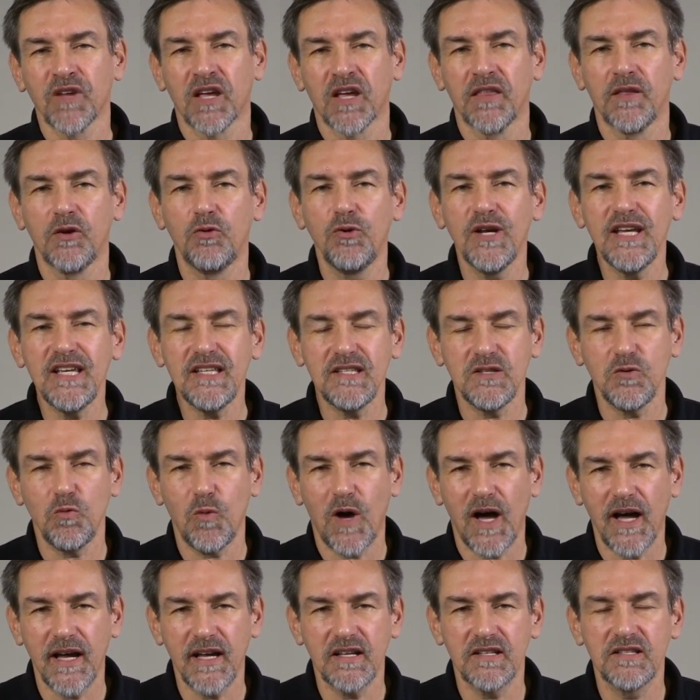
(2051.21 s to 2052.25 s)
The reason
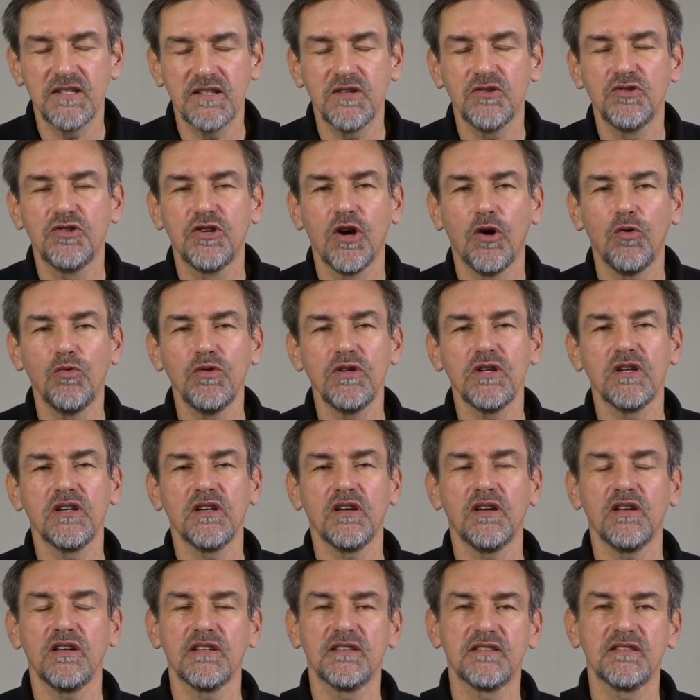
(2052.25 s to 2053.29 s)
why is
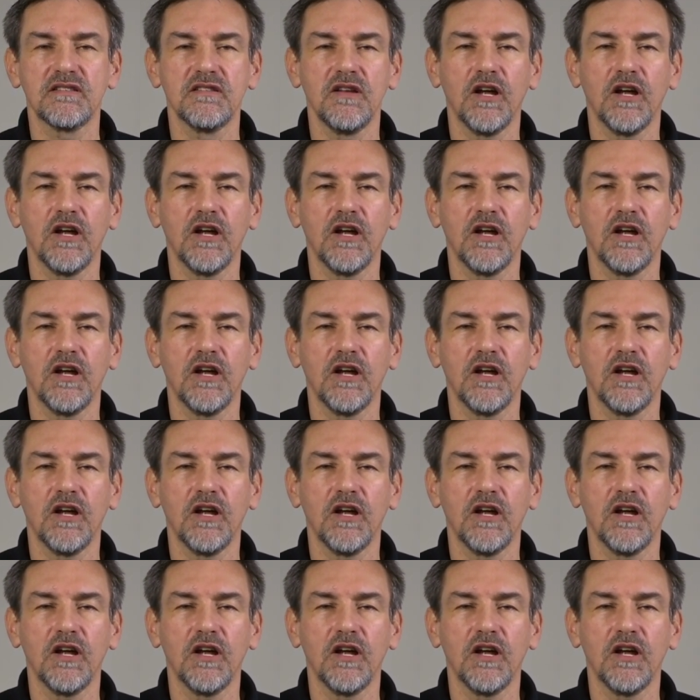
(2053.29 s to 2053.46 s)
it's